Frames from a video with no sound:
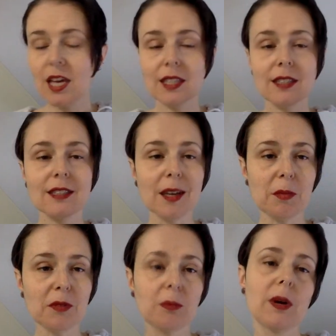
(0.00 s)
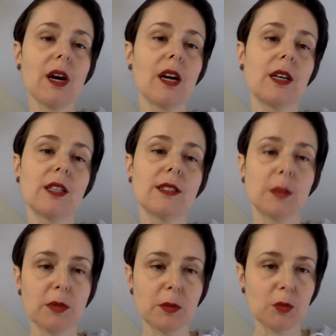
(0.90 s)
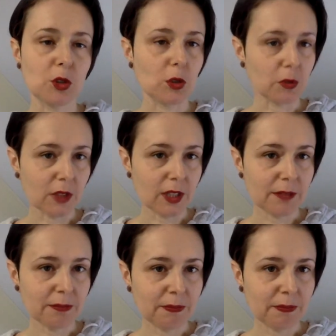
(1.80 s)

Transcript: some of my Septum jewelry.